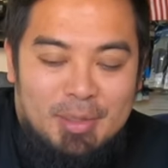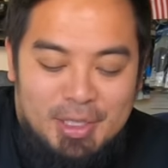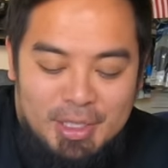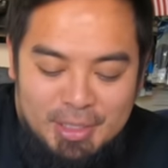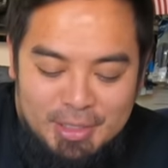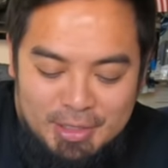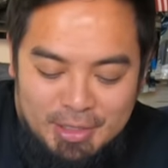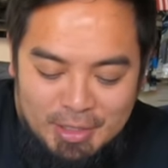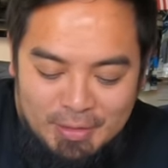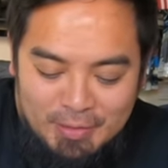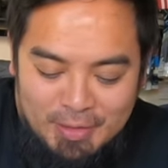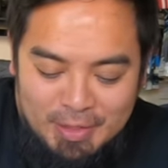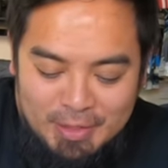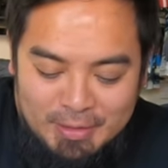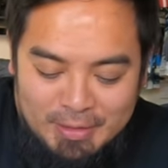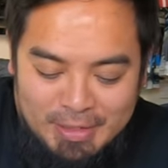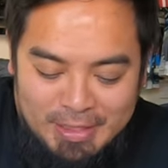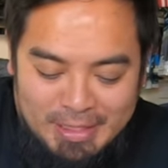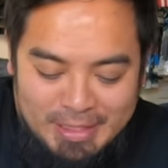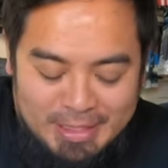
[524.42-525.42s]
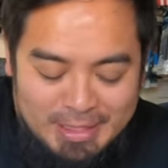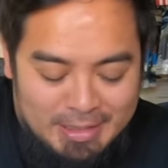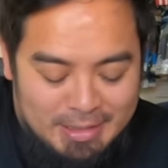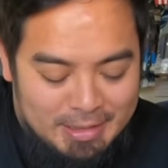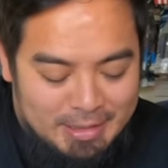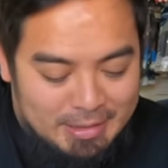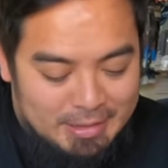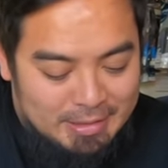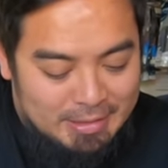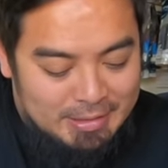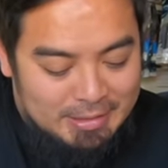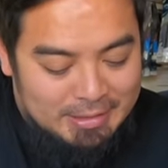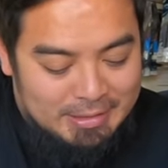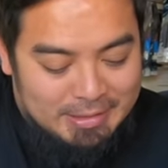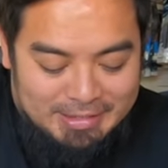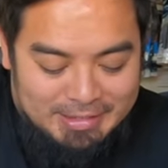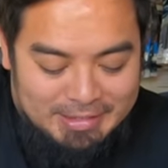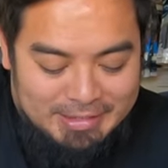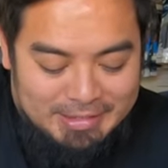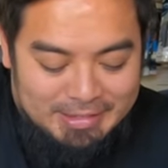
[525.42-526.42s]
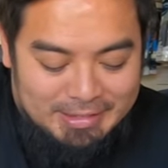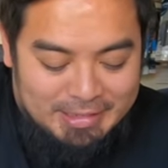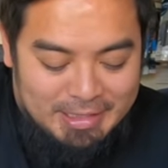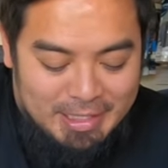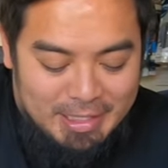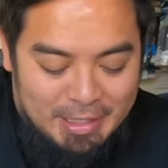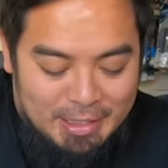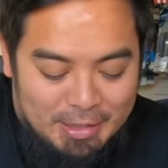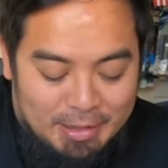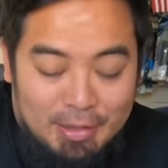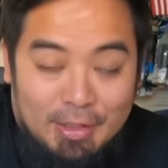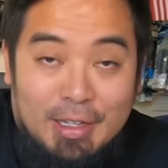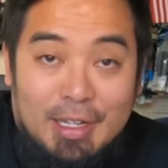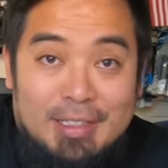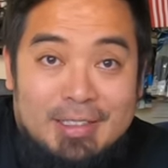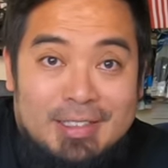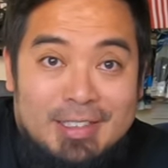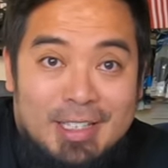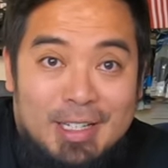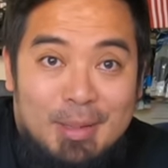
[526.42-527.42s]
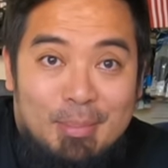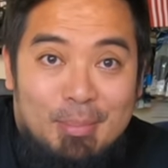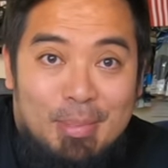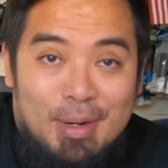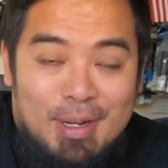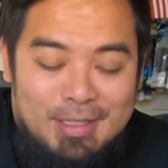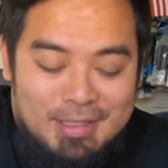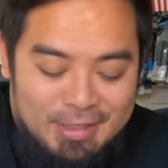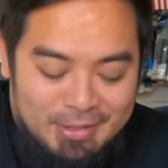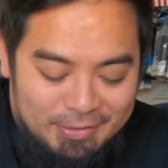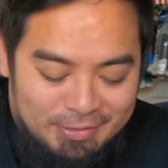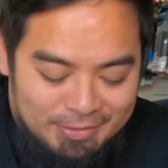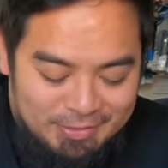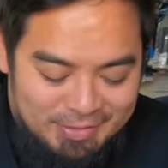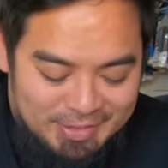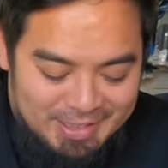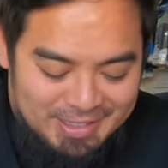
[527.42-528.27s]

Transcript: G servo, and they are less than impressive.